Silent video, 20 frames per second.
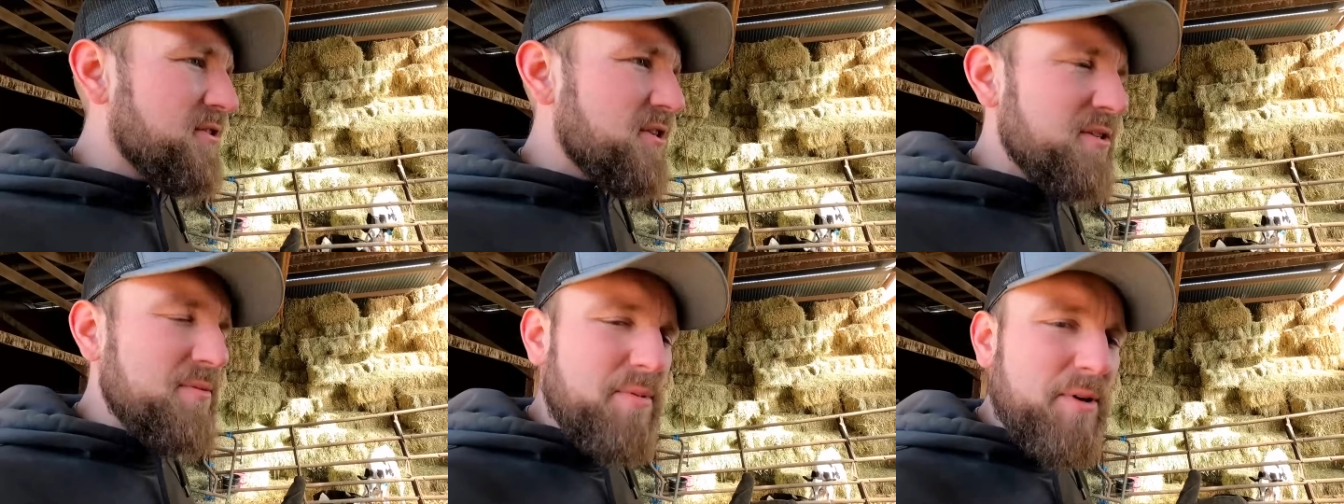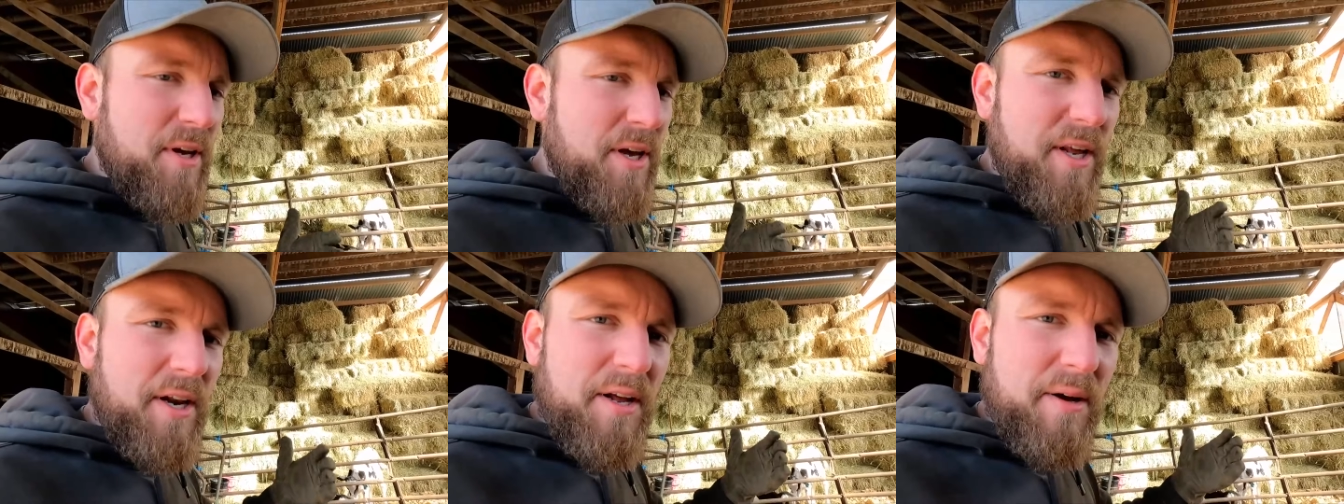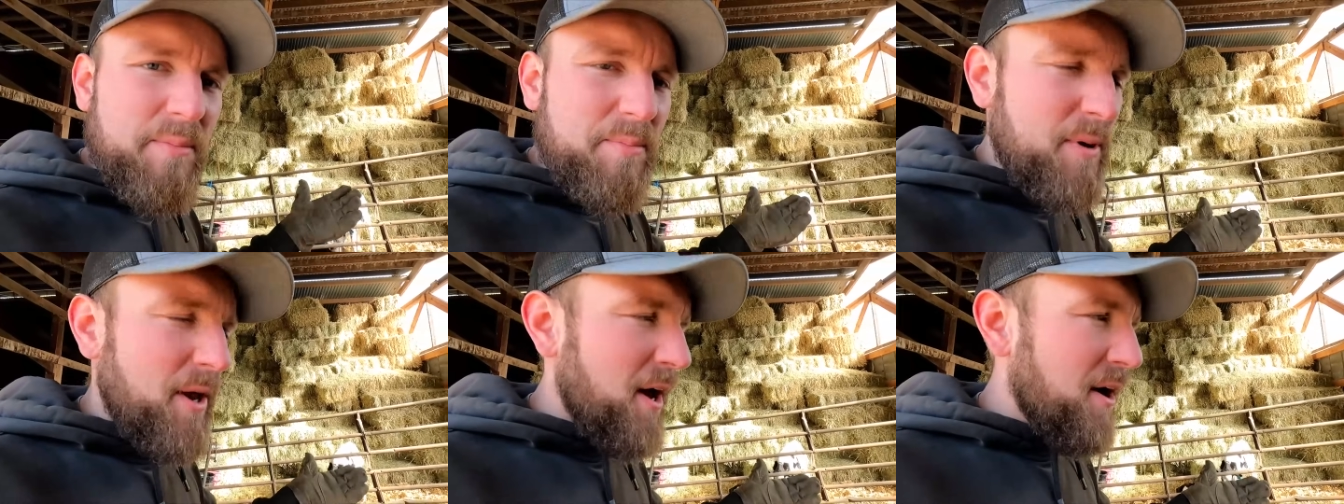She's been getting
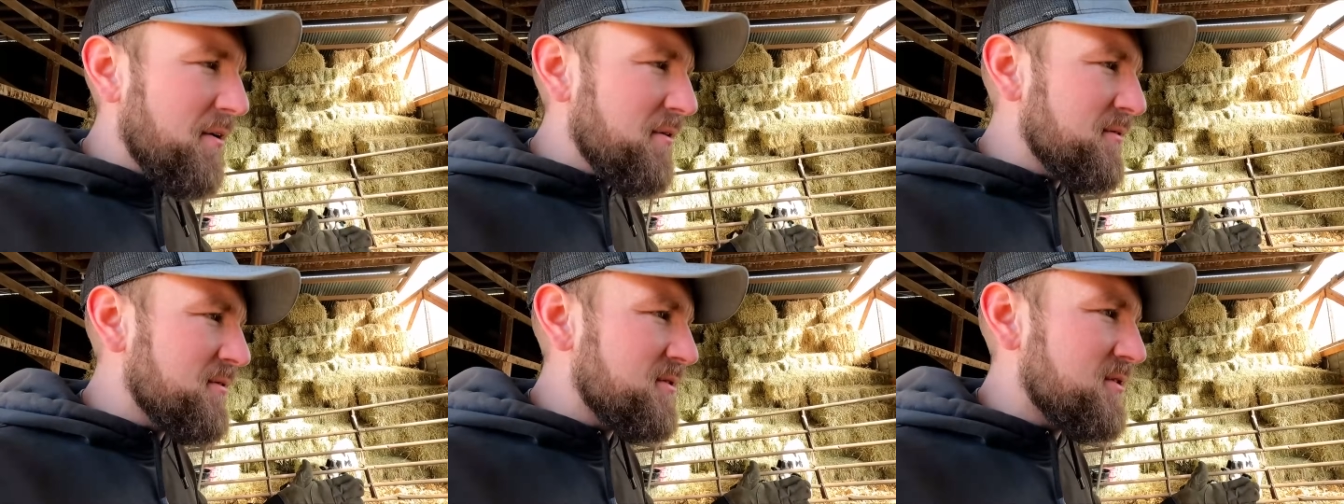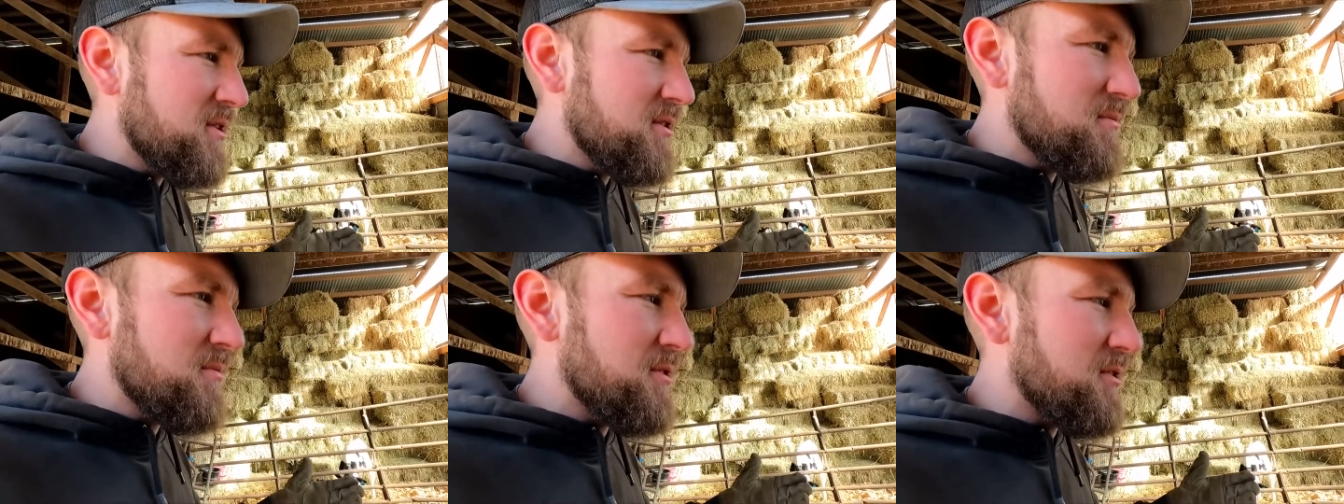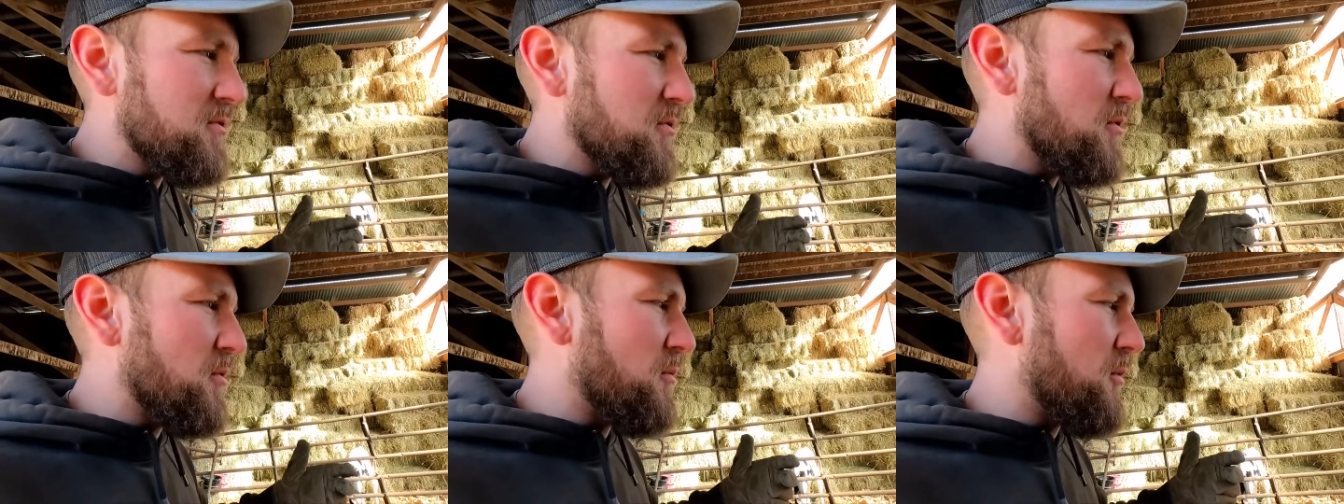up now. She's
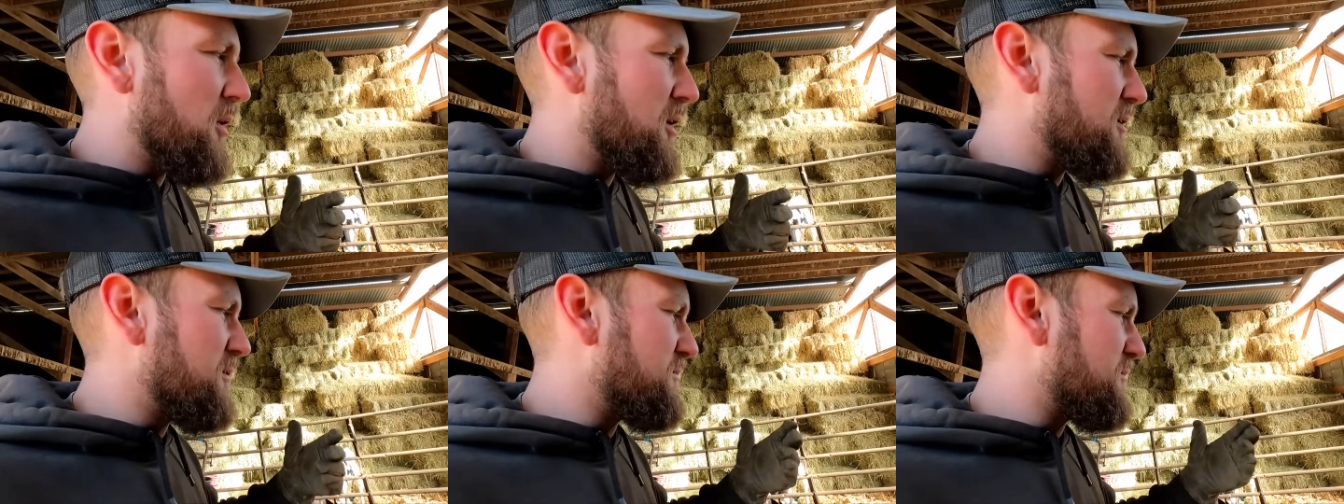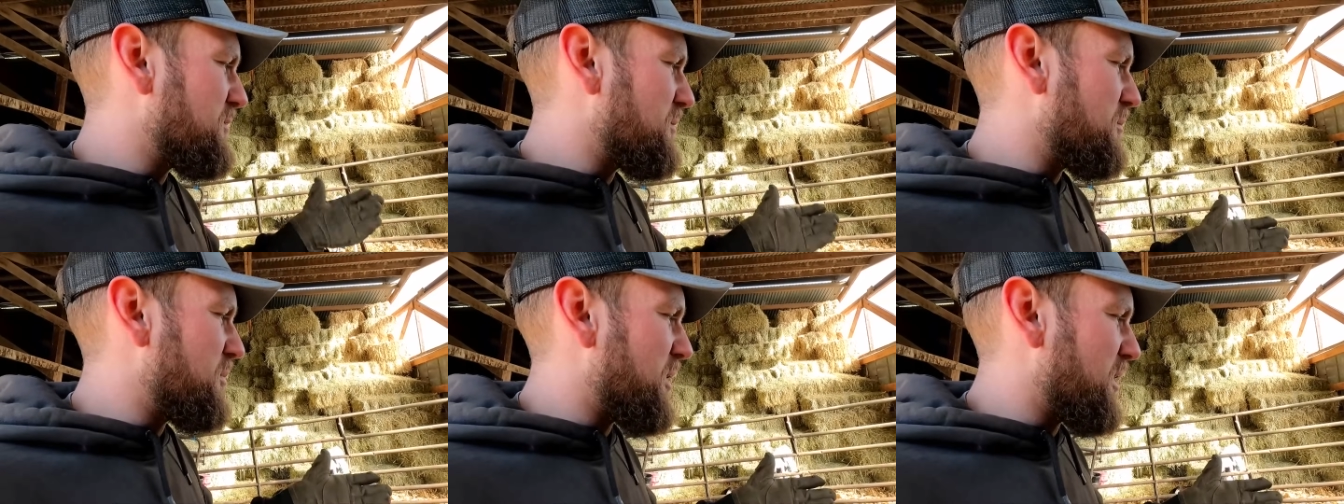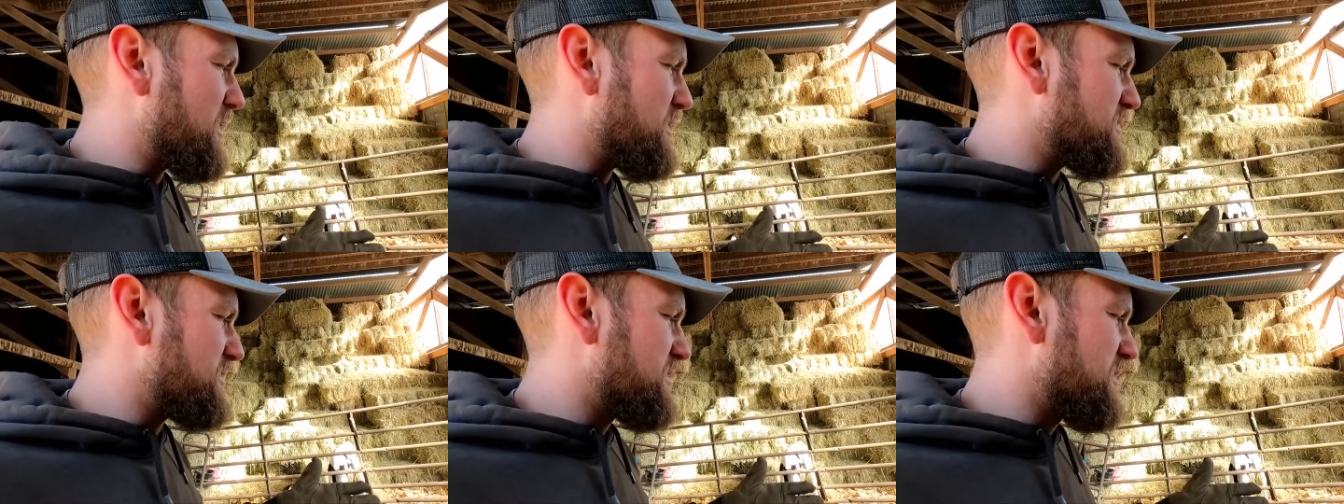been doing well for the
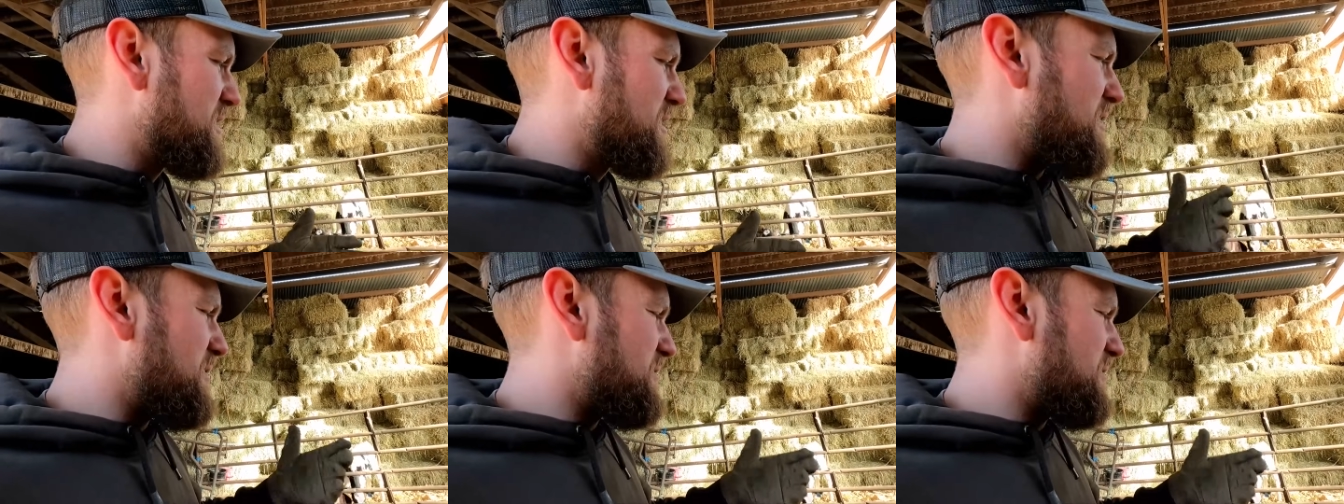past